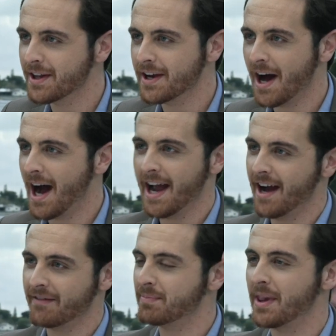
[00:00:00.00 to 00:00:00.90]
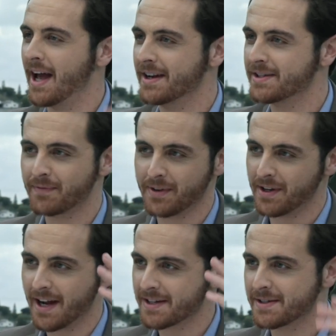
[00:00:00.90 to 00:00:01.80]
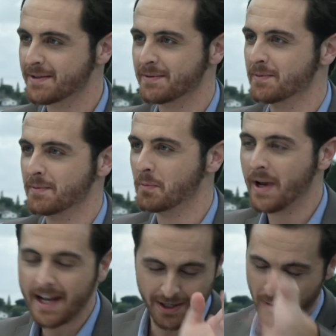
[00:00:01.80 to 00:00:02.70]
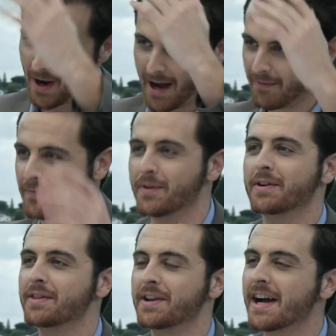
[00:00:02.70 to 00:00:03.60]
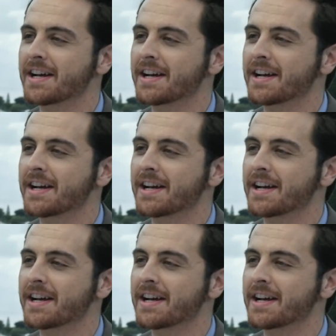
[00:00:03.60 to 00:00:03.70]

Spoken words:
than I have planned for the next week. You have for the